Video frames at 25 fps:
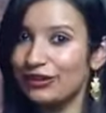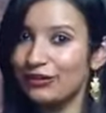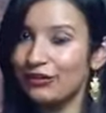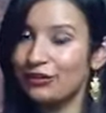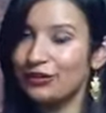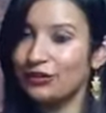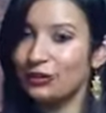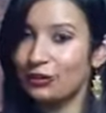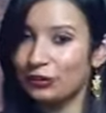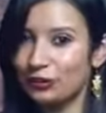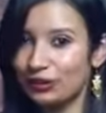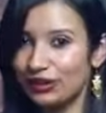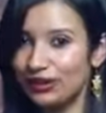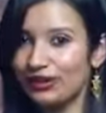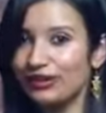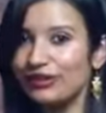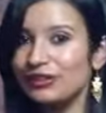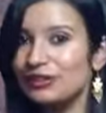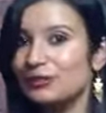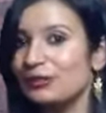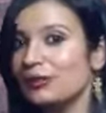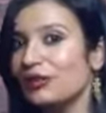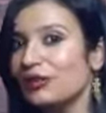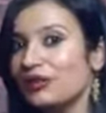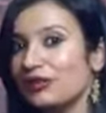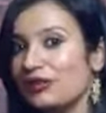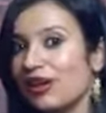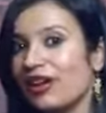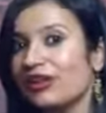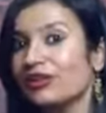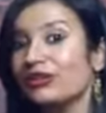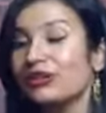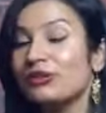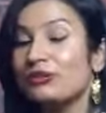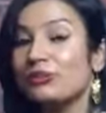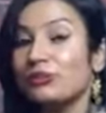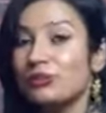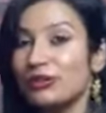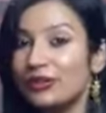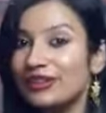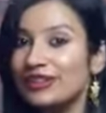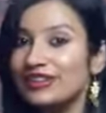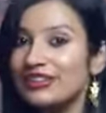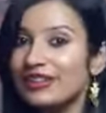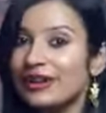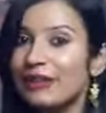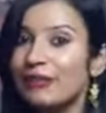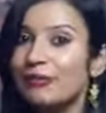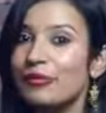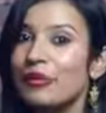of the world, but rather build
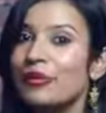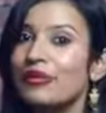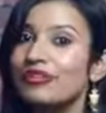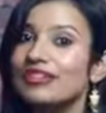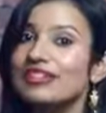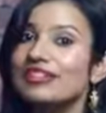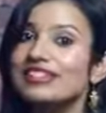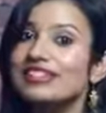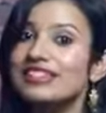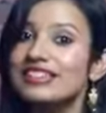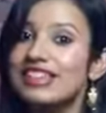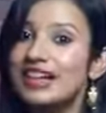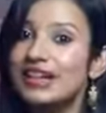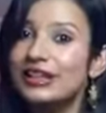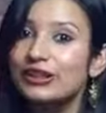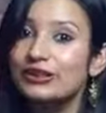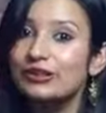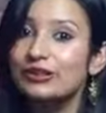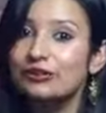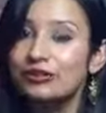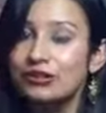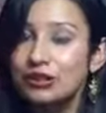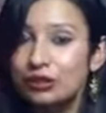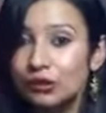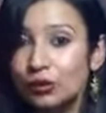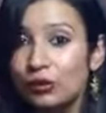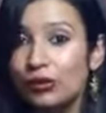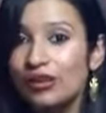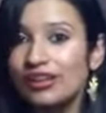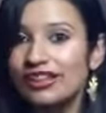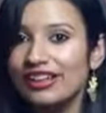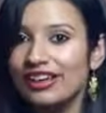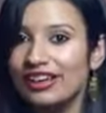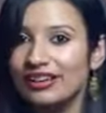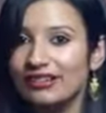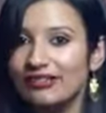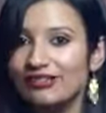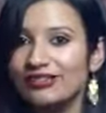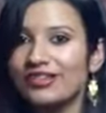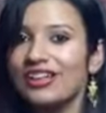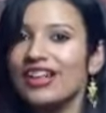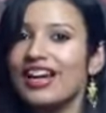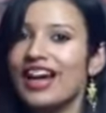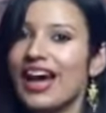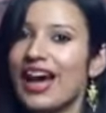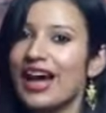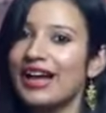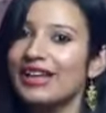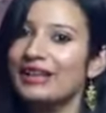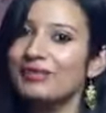up on the state of your life
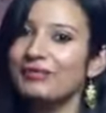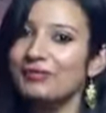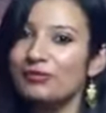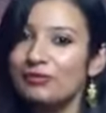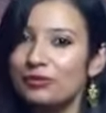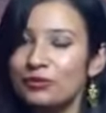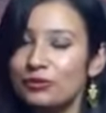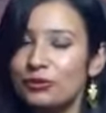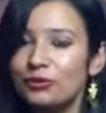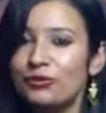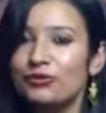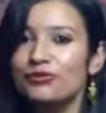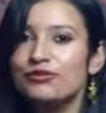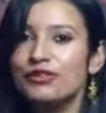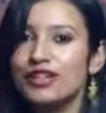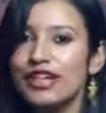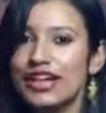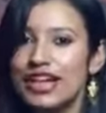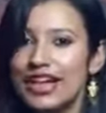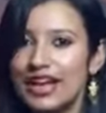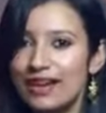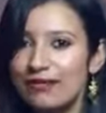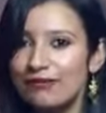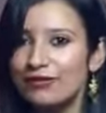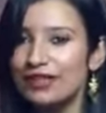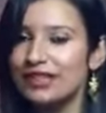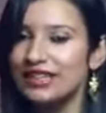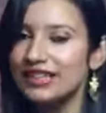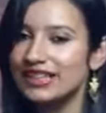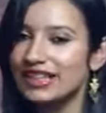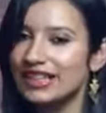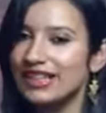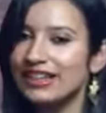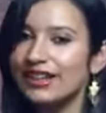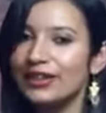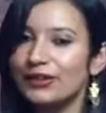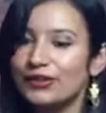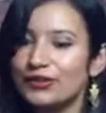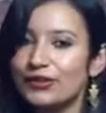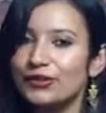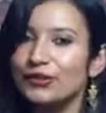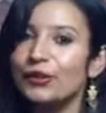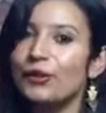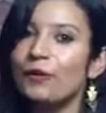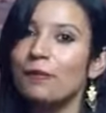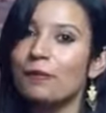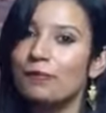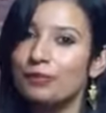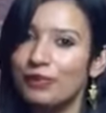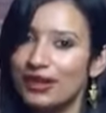and improve every day into
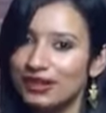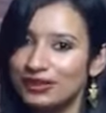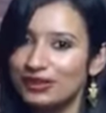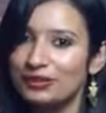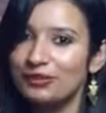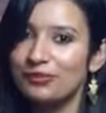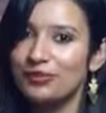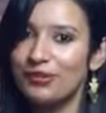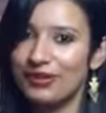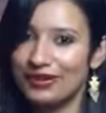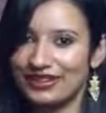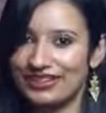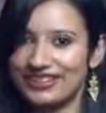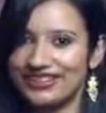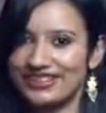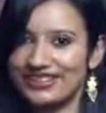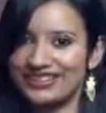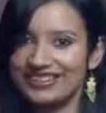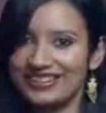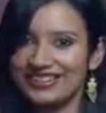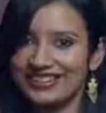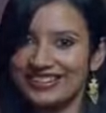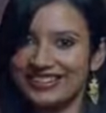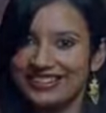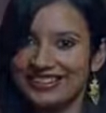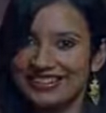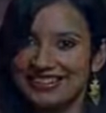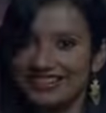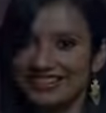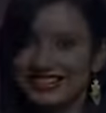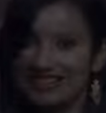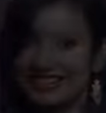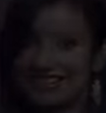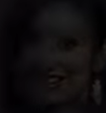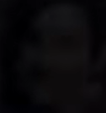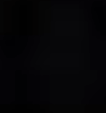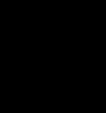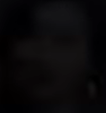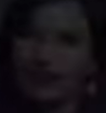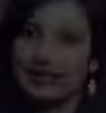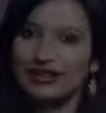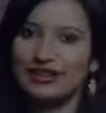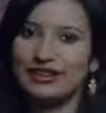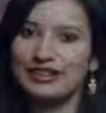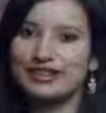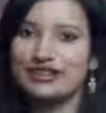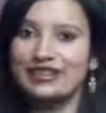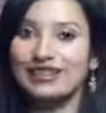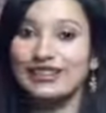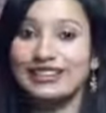a better person.
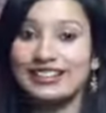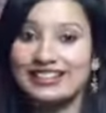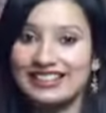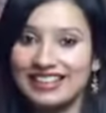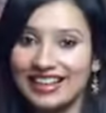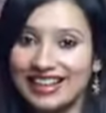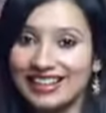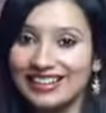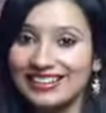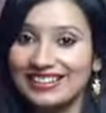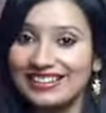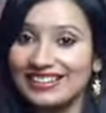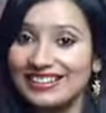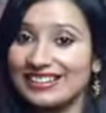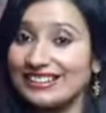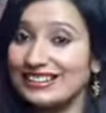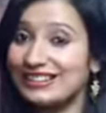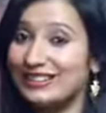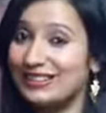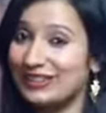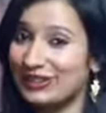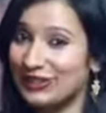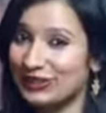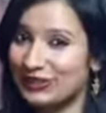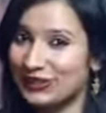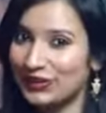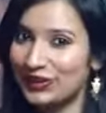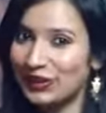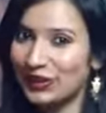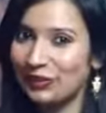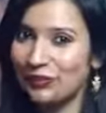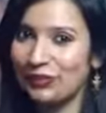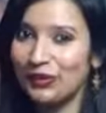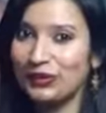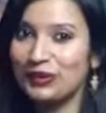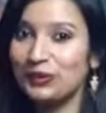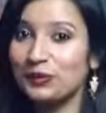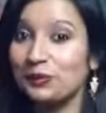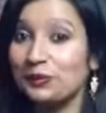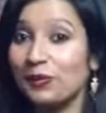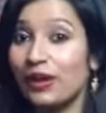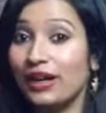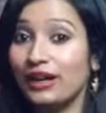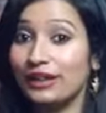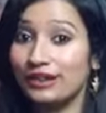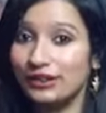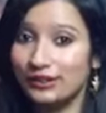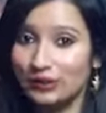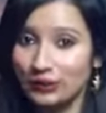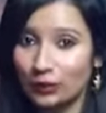Success is determined by
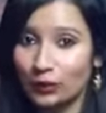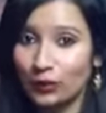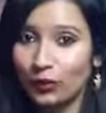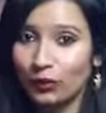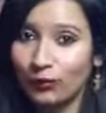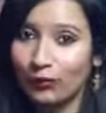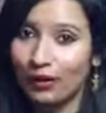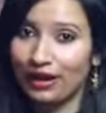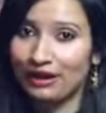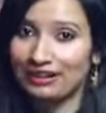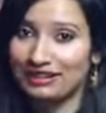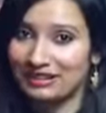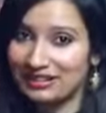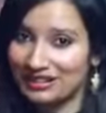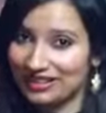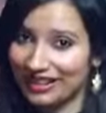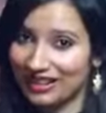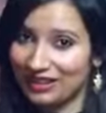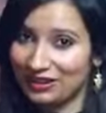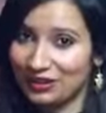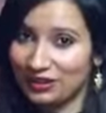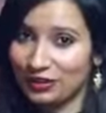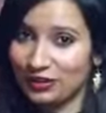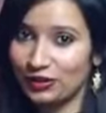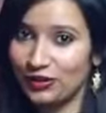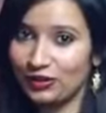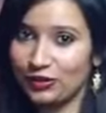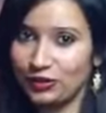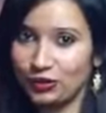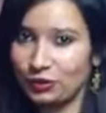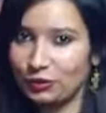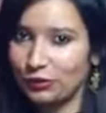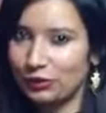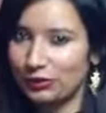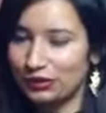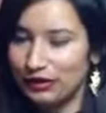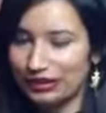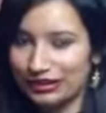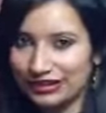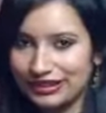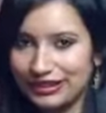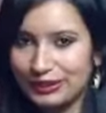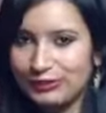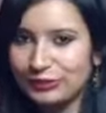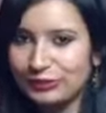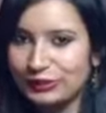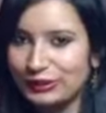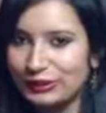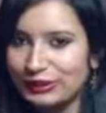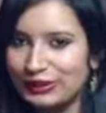your mindset. Through
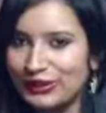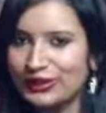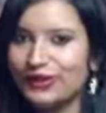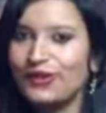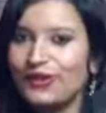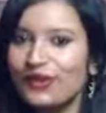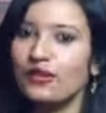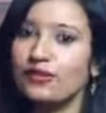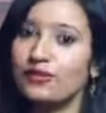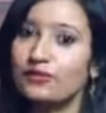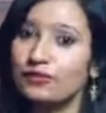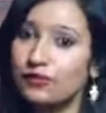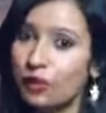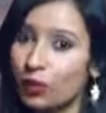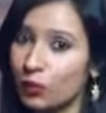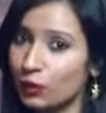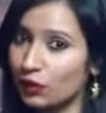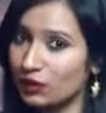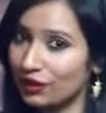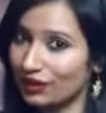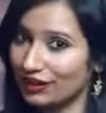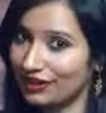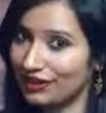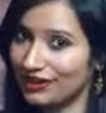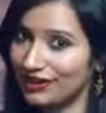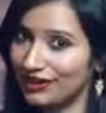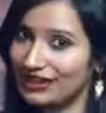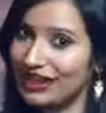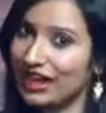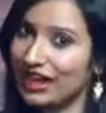discipline, focus,